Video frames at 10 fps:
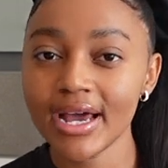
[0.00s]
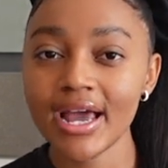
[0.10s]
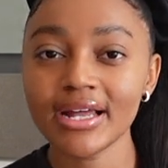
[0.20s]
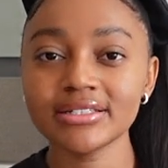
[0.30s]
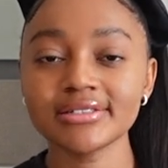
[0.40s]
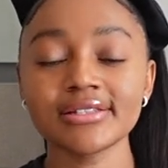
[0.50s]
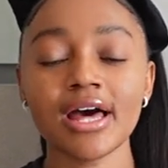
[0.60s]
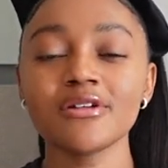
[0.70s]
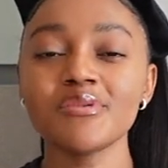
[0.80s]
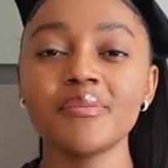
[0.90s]
and the
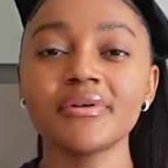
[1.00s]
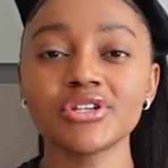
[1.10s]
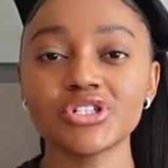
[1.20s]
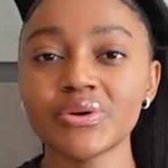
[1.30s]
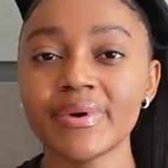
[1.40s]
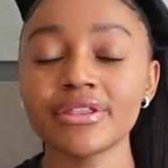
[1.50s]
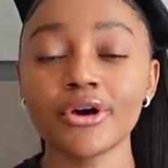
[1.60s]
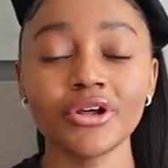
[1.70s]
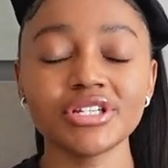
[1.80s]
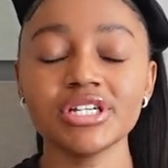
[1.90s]
other people that you're with
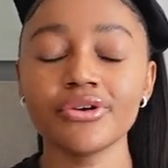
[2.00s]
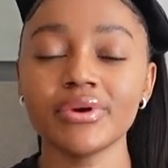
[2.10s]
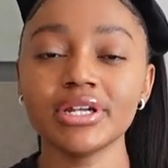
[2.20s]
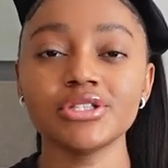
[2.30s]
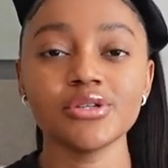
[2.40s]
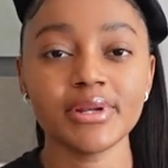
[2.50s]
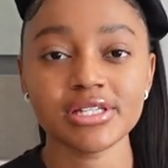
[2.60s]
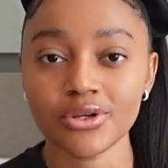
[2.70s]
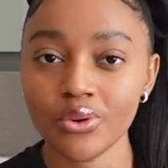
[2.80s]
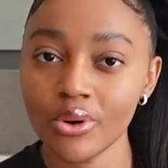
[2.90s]
are not yet ready to
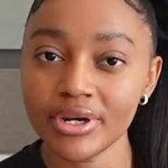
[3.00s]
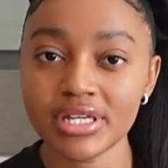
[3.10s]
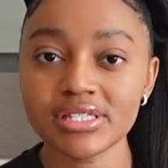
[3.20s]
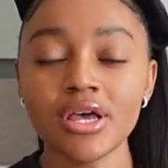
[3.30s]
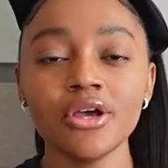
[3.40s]
place their orders,